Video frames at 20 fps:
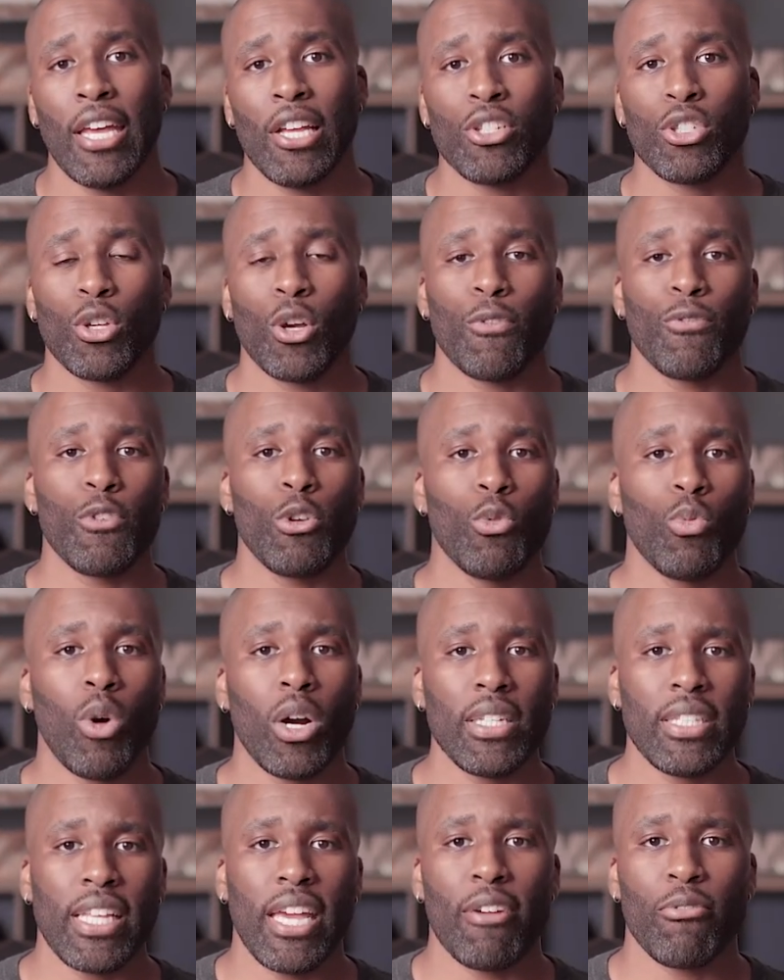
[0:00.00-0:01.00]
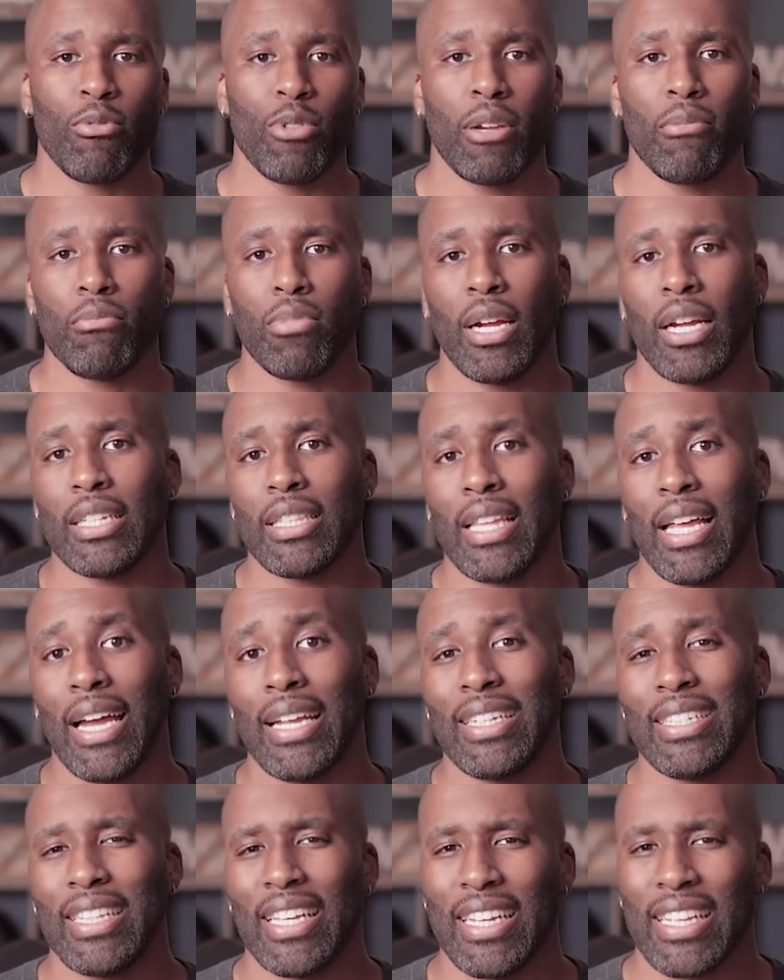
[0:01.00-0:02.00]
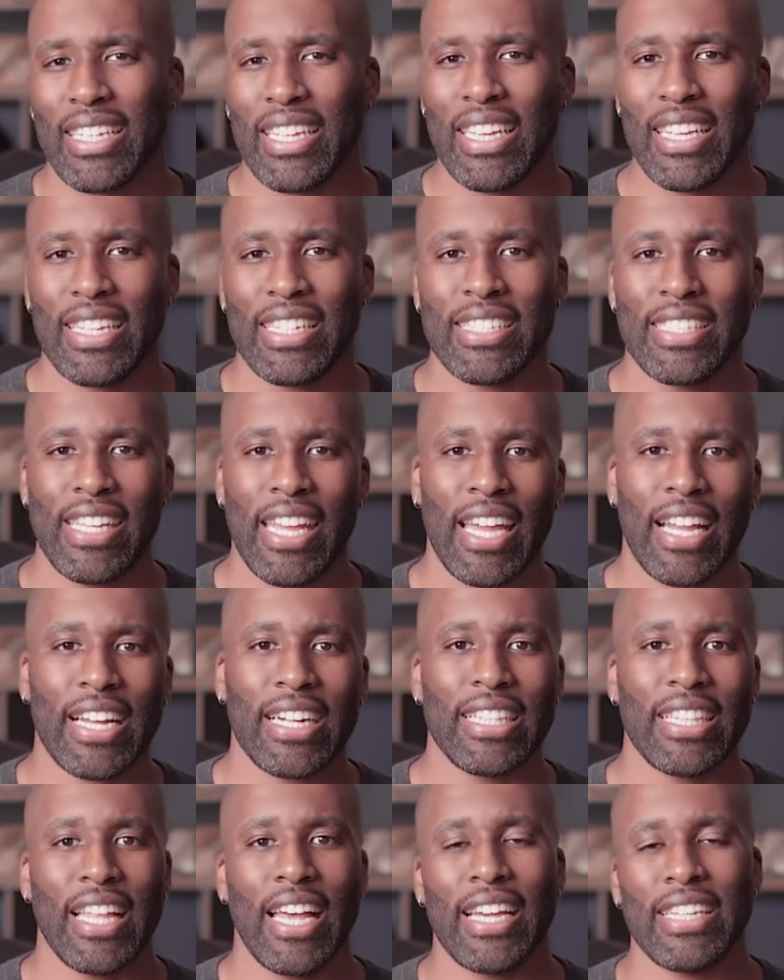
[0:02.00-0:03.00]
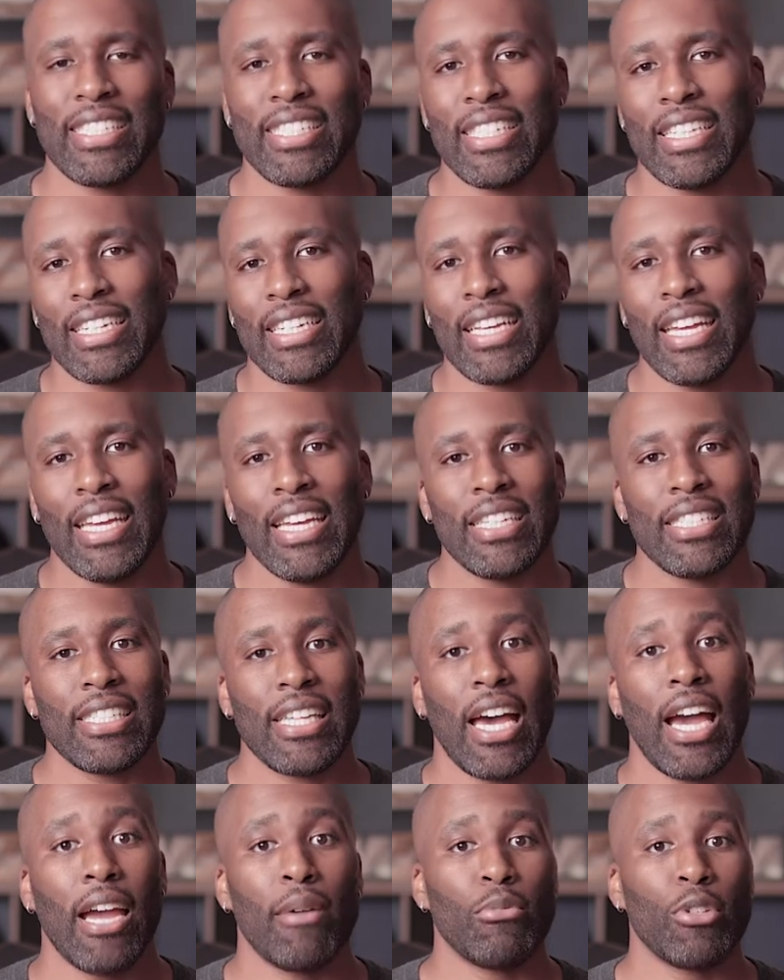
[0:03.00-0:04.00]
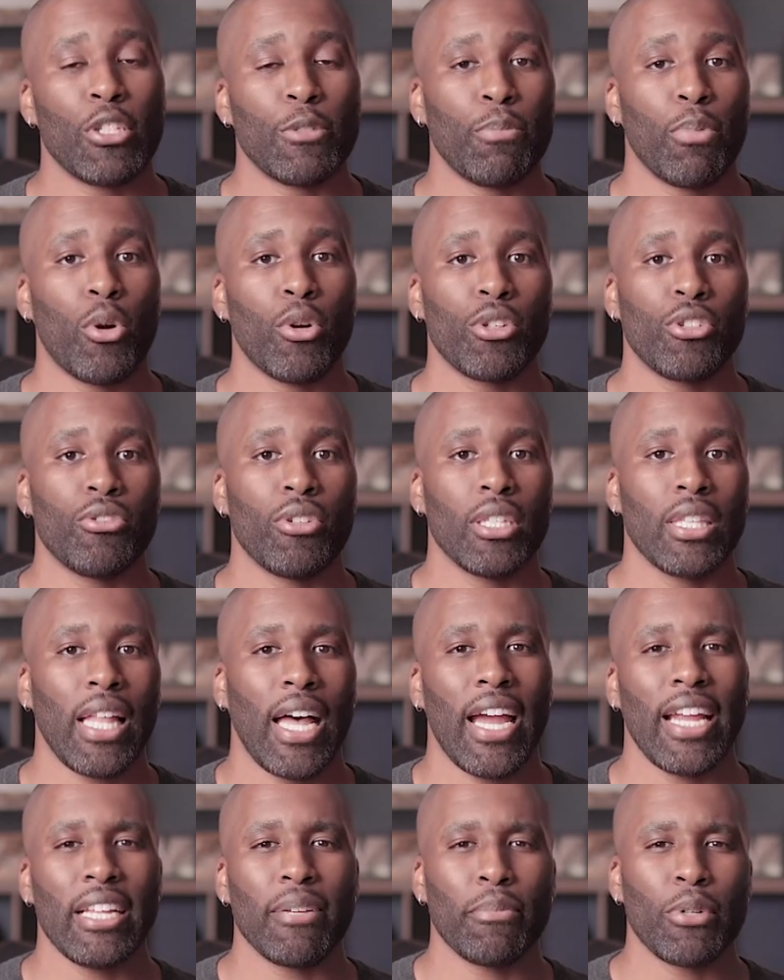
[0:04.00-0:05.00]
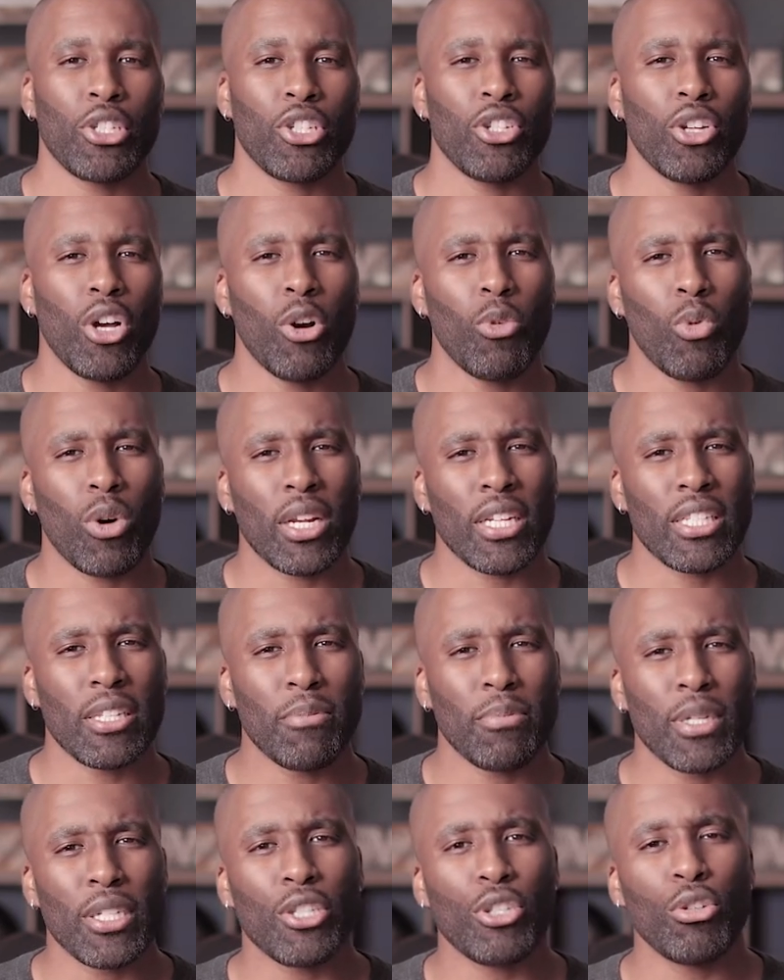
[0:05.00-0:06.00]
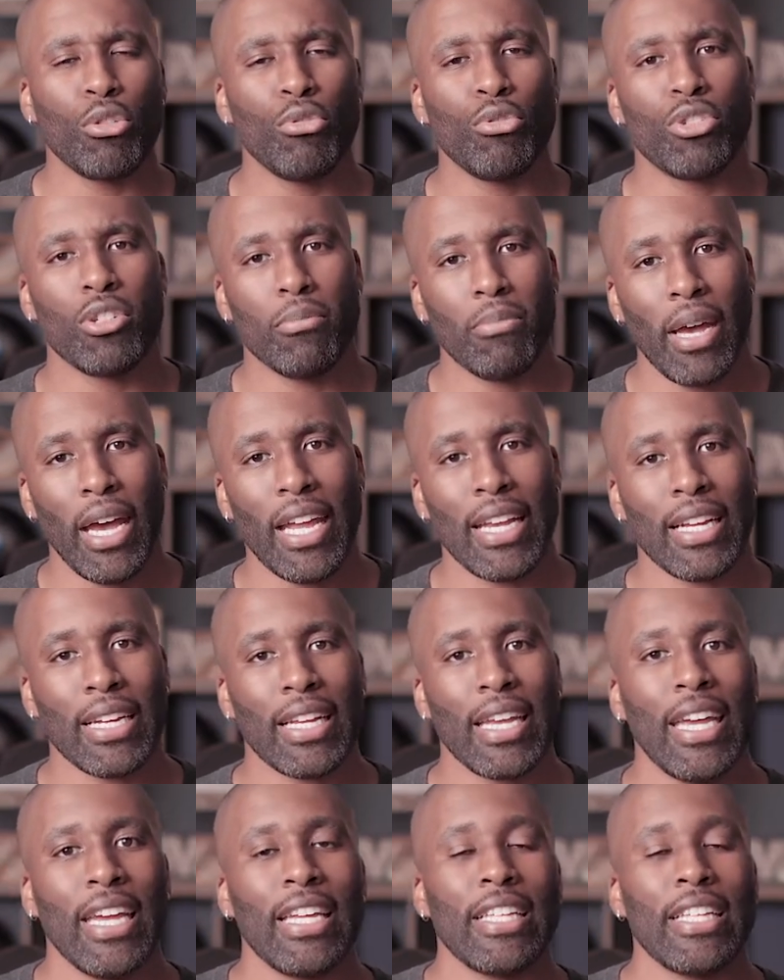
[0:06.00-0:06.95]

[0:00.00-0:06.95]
So if you want that Rembrandt lighting, that again is that classic timeless portrait lighting, but you don't want it to be too dramatic,